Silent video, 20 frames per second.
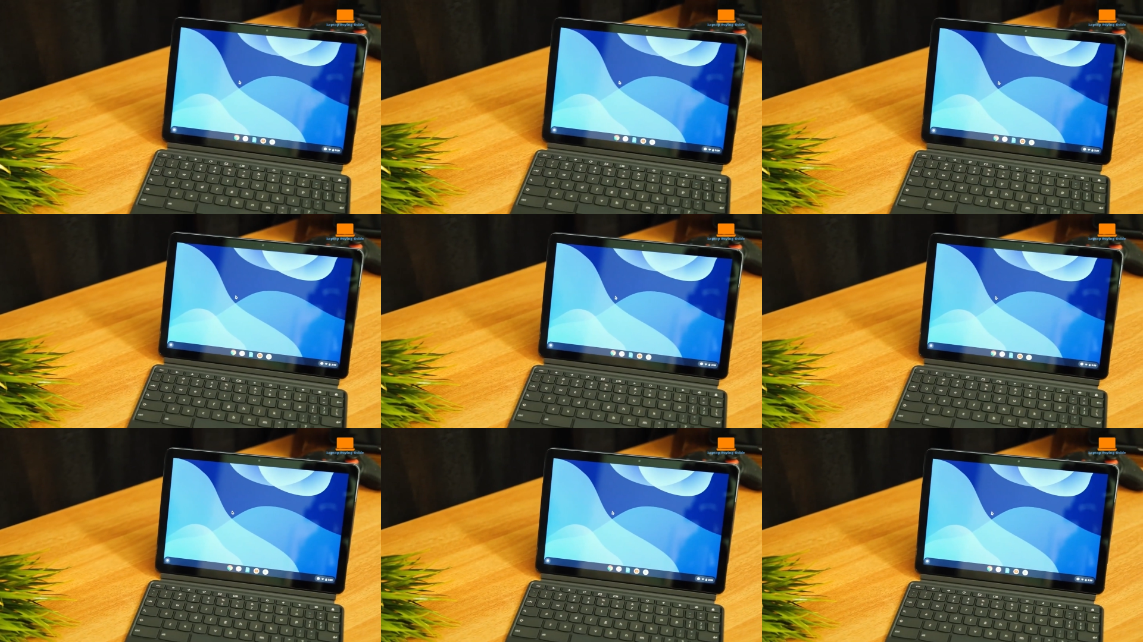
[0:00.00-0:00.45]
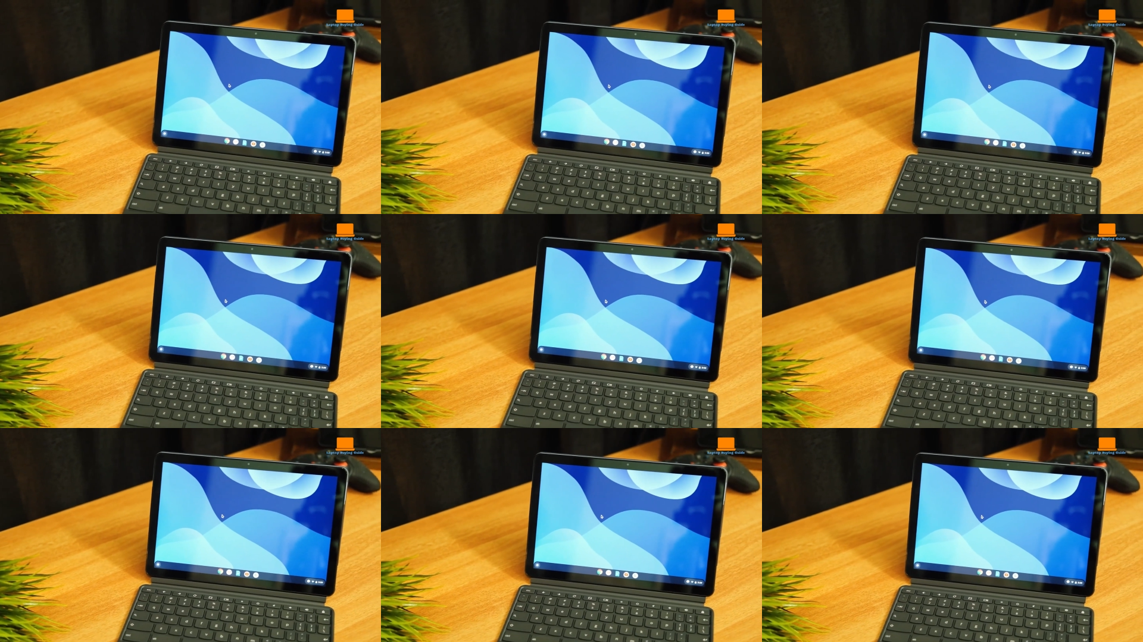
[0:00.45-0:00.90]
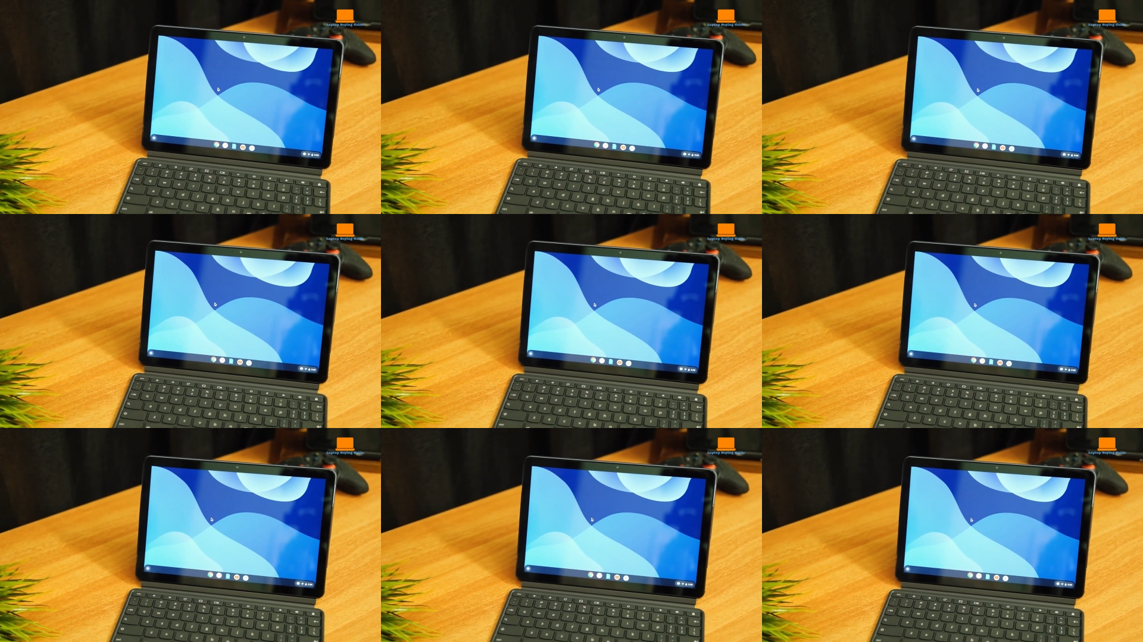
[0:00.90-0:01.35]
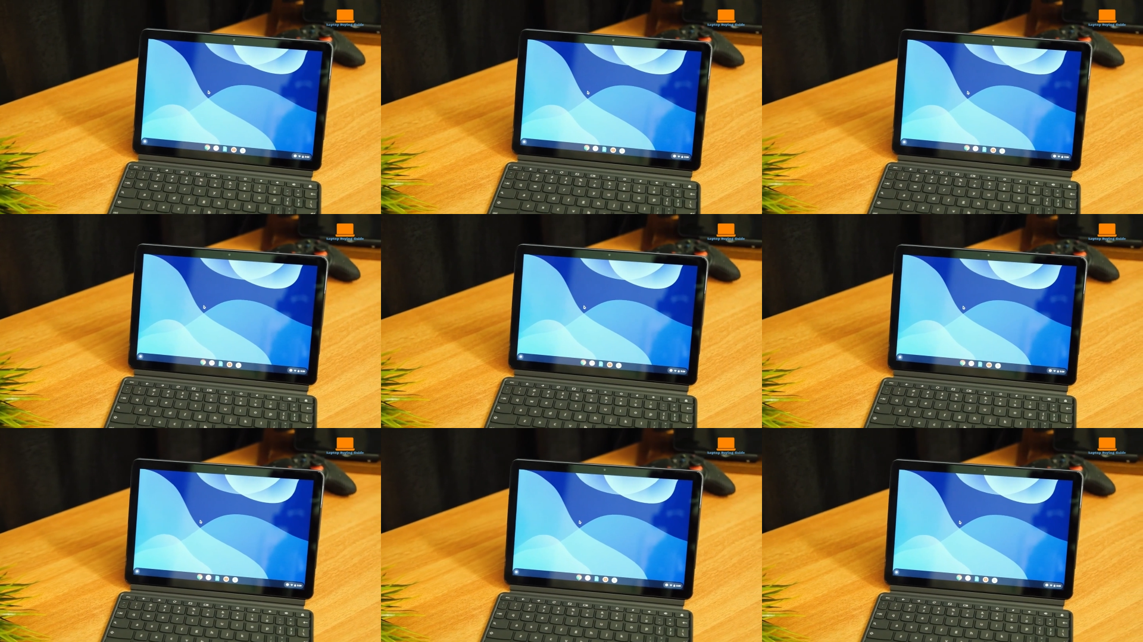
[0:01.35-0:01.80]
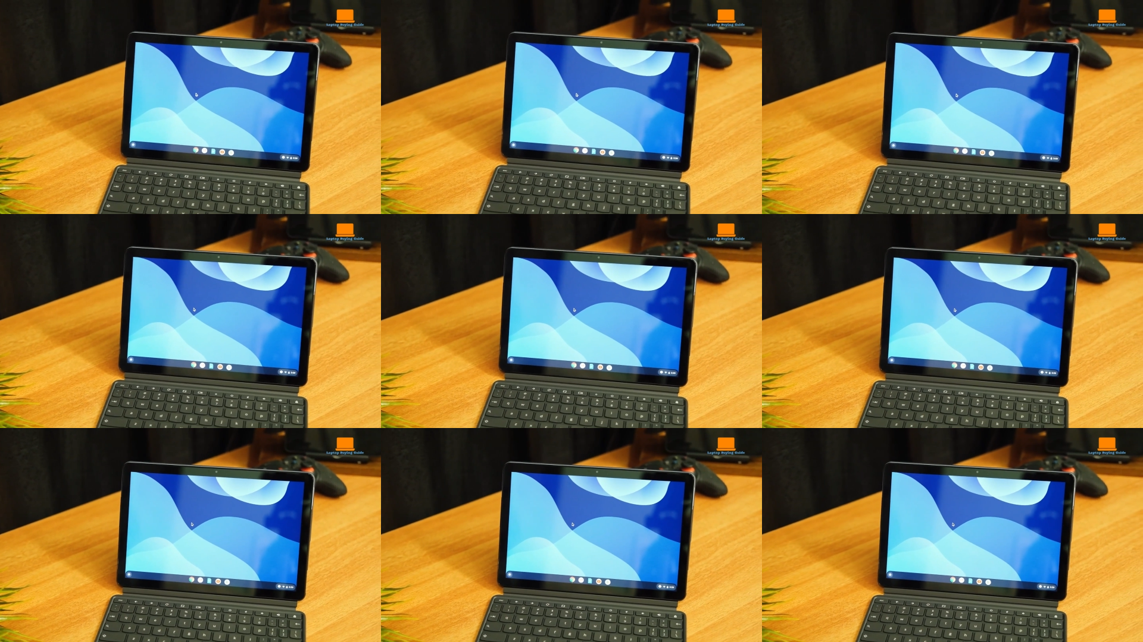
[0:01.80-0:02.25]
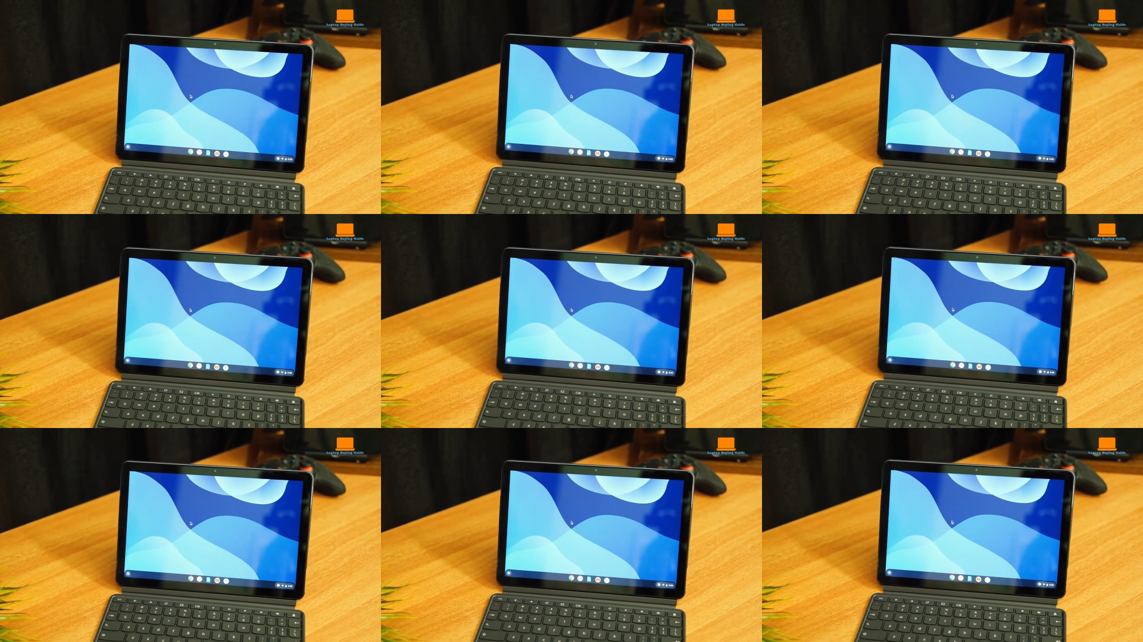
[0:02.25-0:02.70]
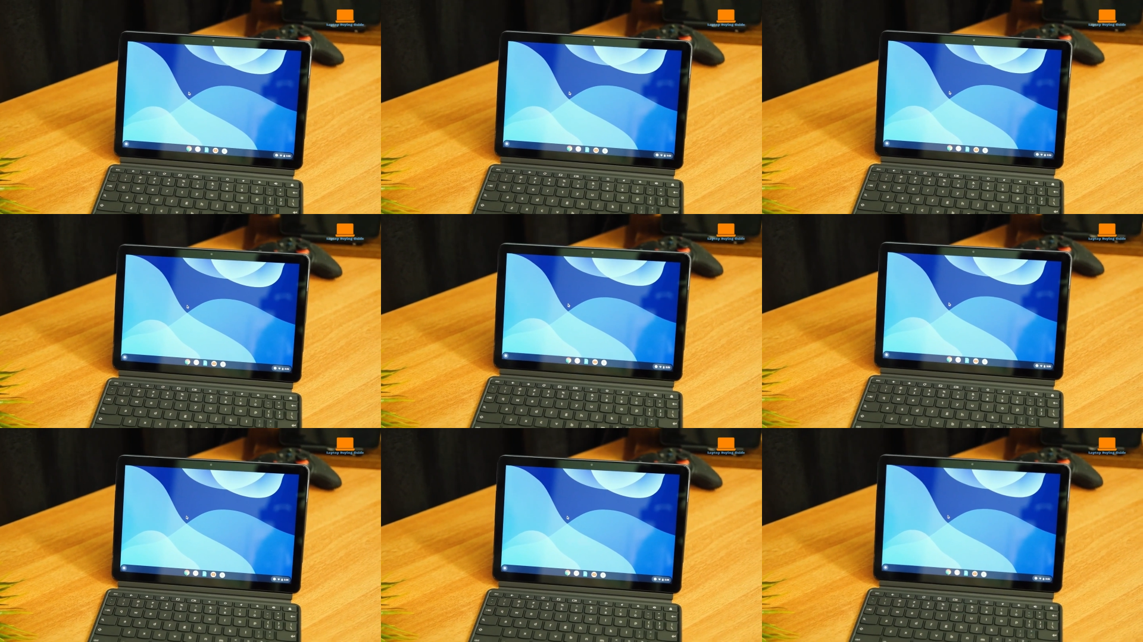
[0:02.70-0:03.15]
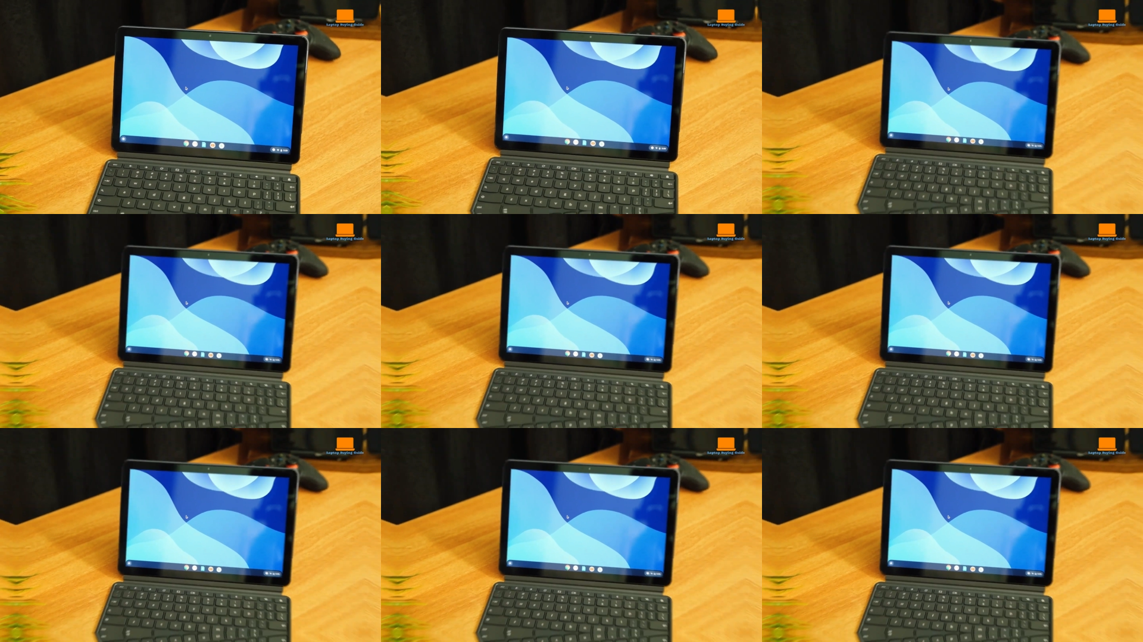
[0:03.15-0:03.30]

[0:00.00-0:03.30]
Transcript: (no speaker visible)